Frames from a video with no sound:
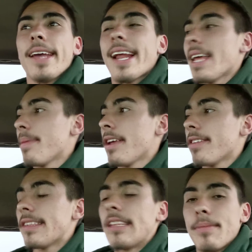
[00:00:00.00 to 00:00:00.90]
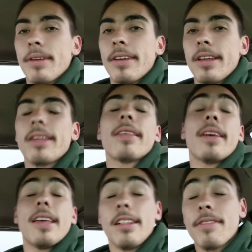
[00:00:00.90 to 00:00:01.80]
and I am here at the
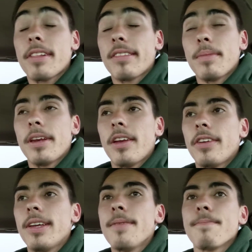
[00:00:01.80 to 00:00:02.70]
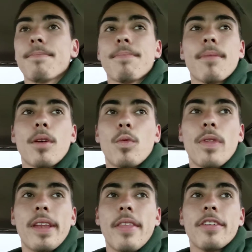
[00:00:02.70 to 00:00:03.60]
Hillville Cemetery
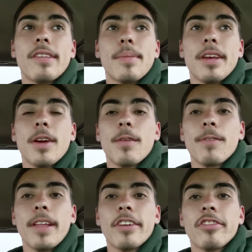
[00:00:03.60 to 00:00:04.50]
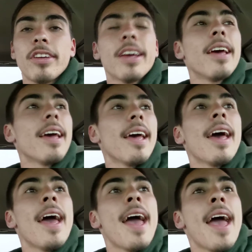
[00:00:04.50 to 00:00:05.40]
with another cemetery reflection.
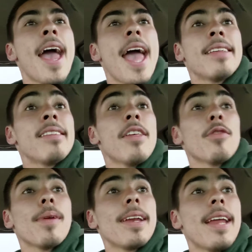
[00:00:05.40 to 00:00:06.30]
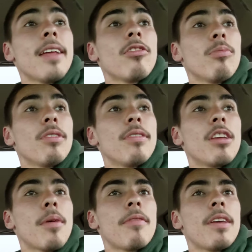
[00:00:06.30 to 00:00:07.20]
And it's another rainy day, so I'm just sitting
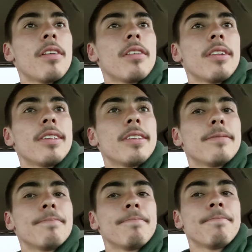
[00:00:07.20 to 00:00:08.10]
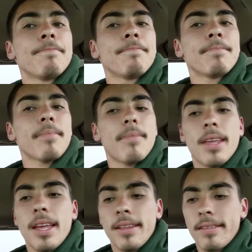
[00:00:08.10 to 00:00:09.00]
in my vehicle, and
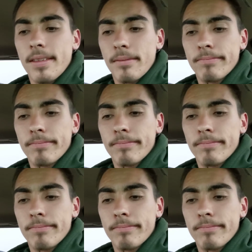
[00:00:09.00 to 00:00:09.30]
it's